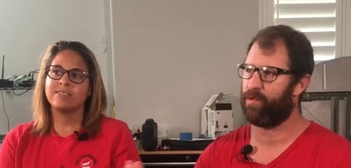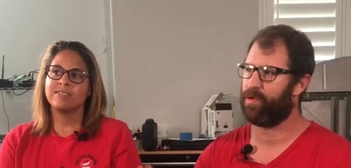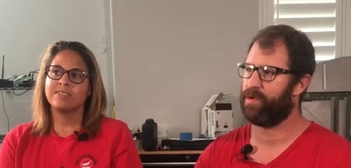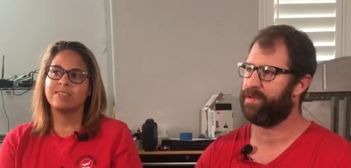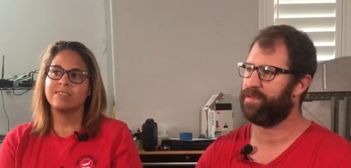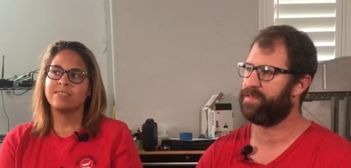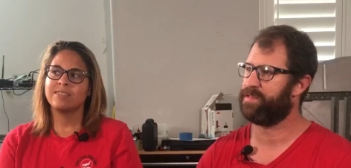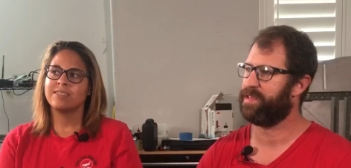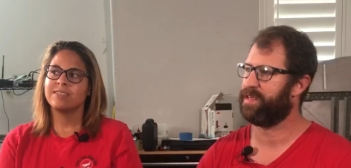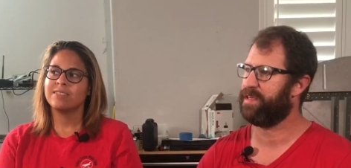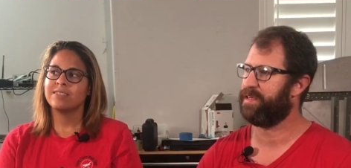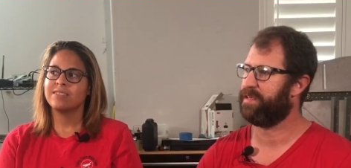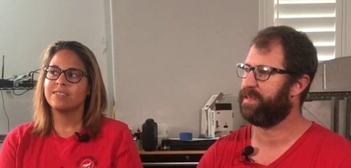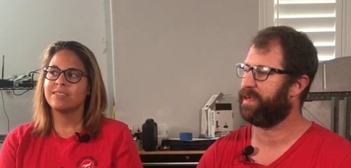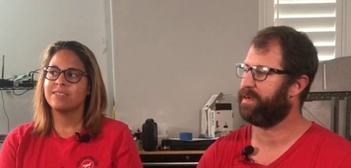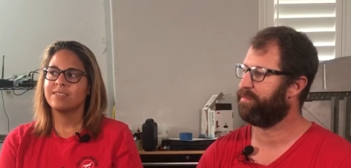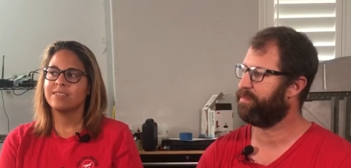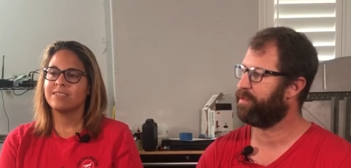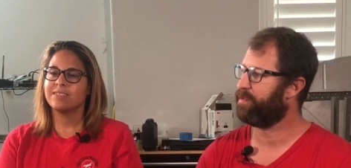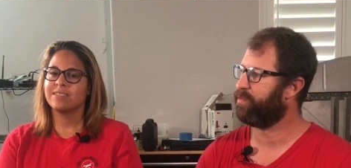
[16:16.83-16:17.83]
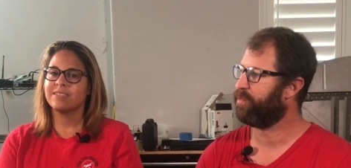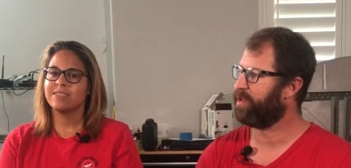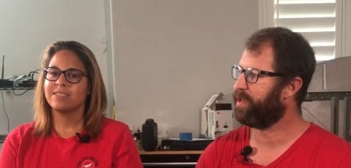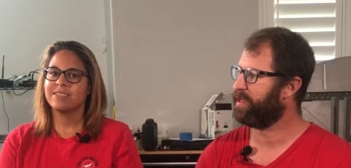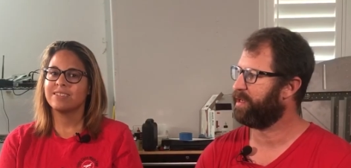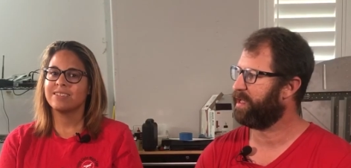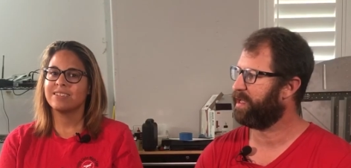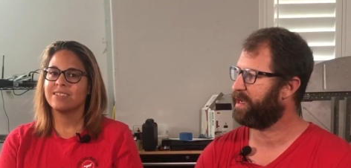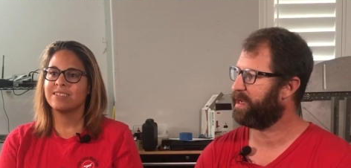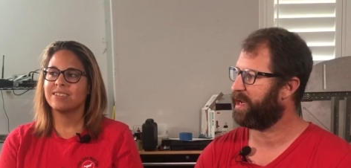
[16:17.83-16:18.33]
Speaker 1: forward to seeing
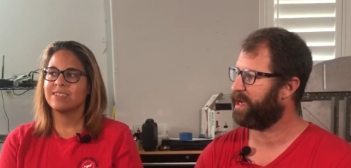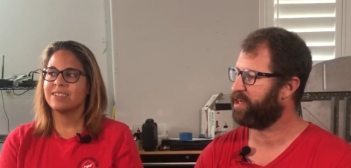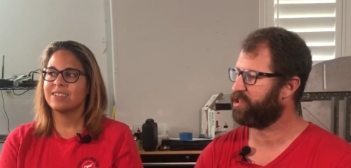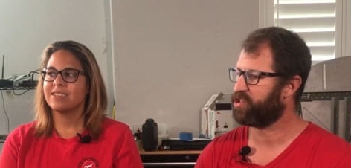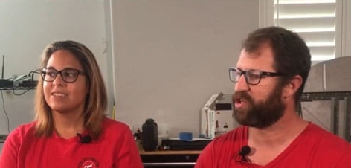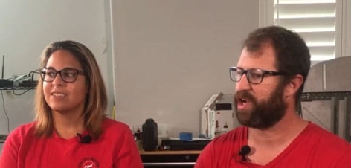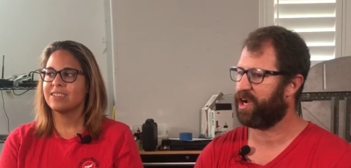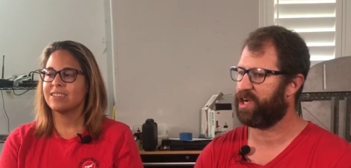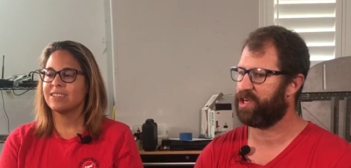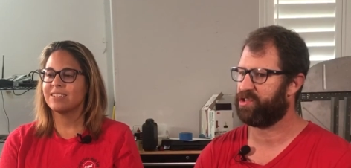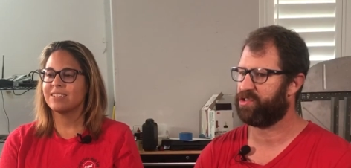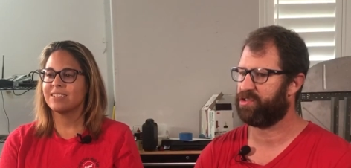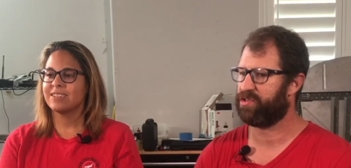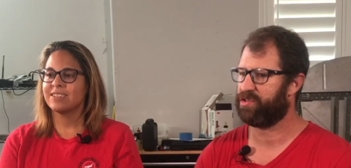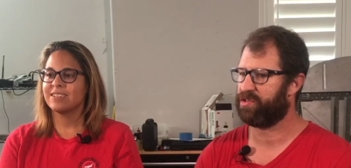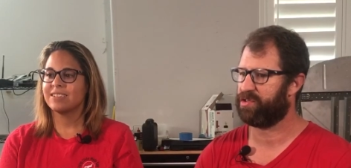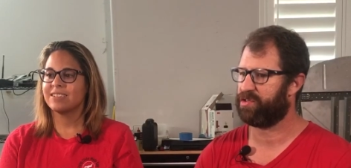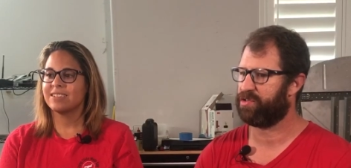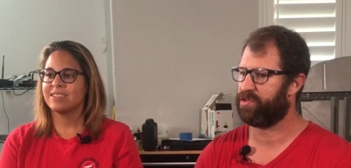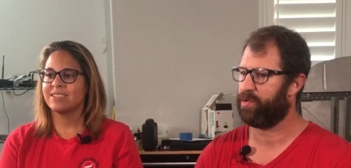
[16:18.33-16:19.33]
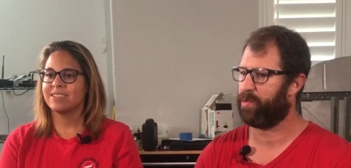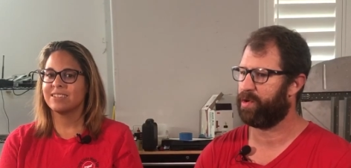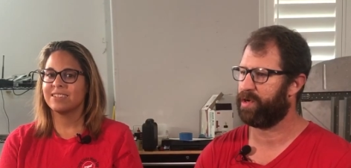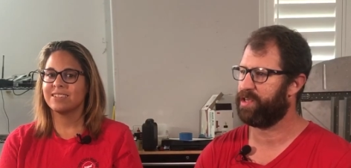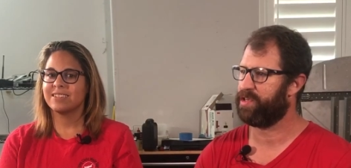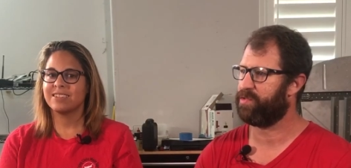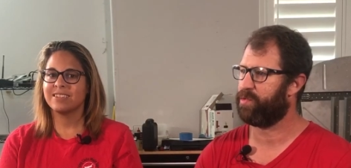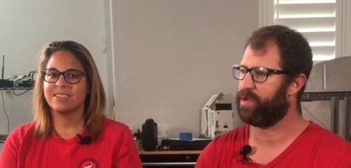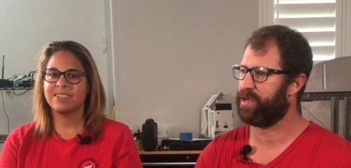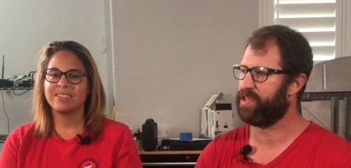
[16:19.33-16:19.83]
everyone at Oshkosh
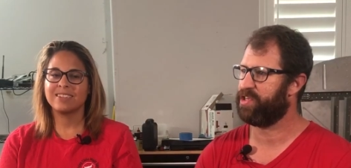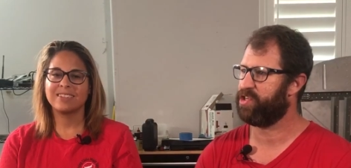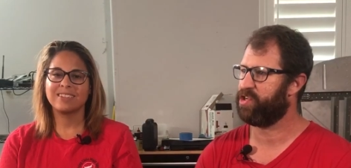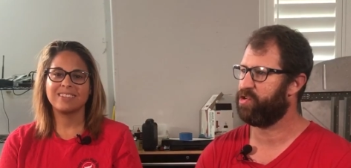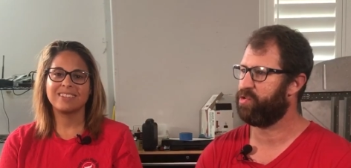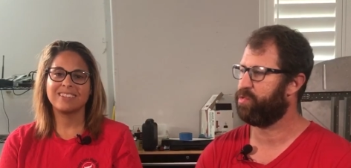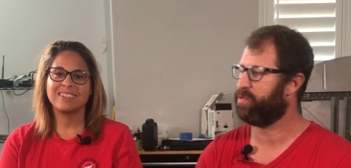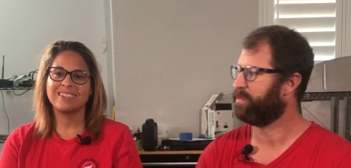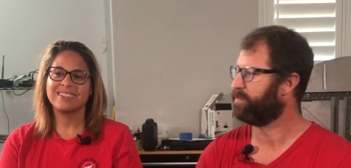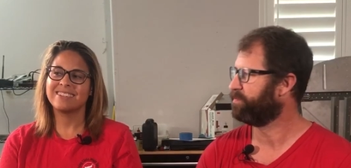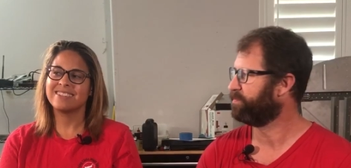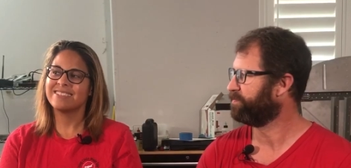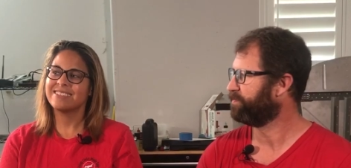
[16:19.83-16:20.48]
2022.